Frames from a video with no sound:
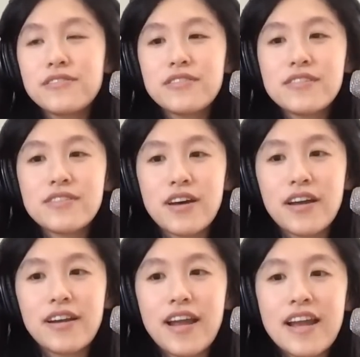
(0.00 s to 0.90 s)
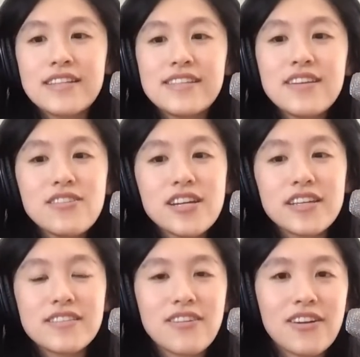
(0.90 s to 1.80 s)
the Sun, and
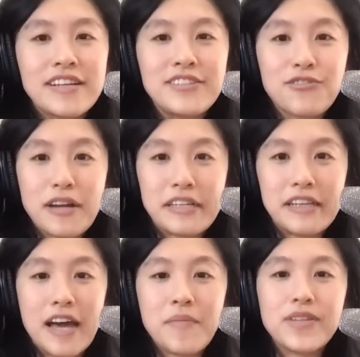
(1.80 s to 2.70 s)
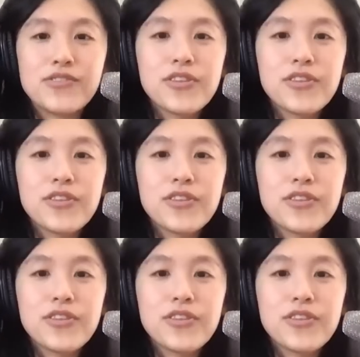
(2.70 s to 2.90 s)
Sirius are in direct alignment.